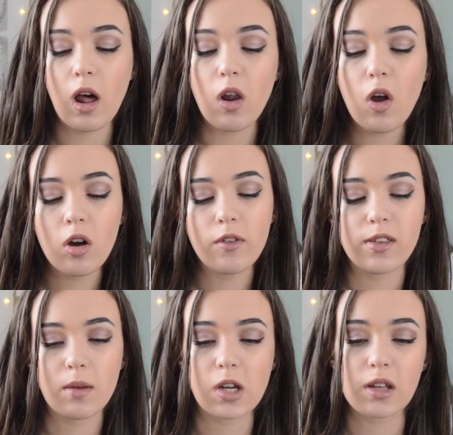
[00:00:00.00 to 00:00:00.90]
A lot of
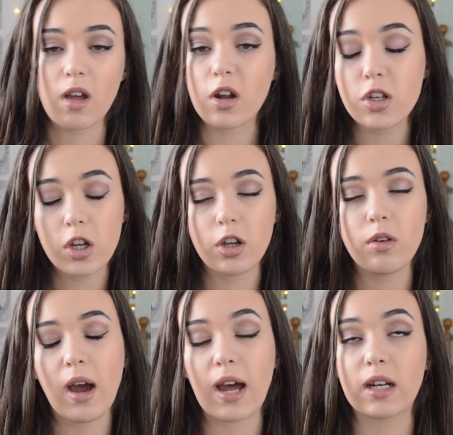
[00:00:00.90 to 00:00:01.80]
subjects are new,
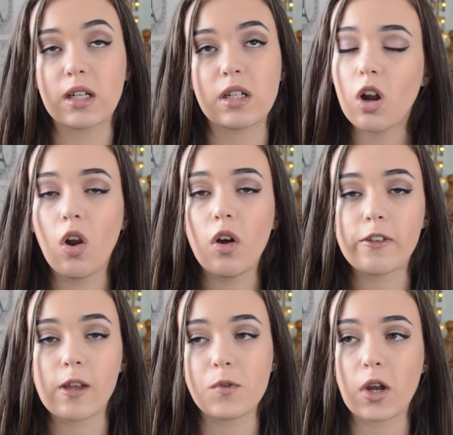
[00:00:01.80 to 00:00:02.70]
and a lot of
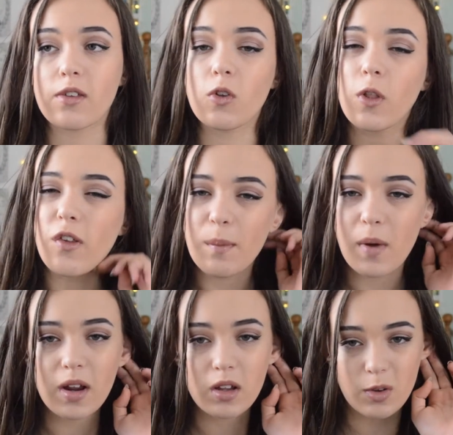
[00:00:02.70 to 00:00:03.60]
subjects, although you
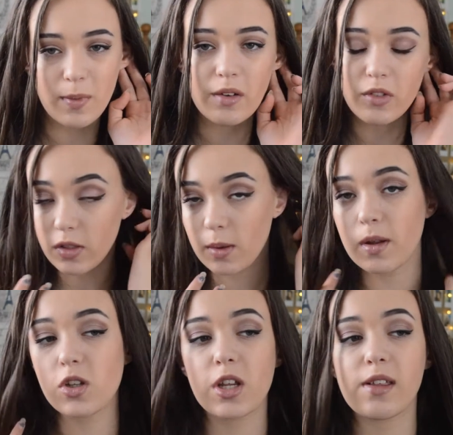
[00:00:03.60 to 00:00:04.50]
might have done them
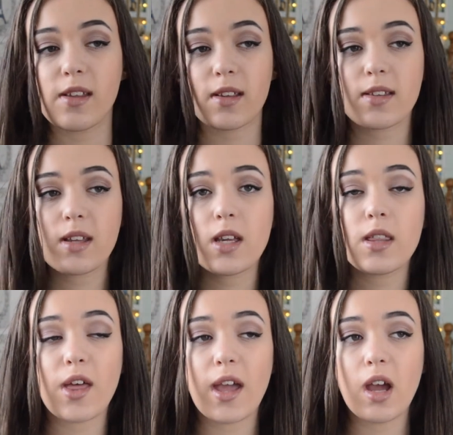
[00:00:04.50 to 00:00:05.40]
at GCSE,
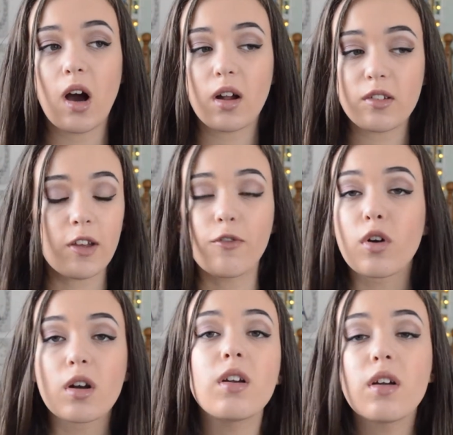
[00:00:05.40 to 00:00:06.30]
they are different.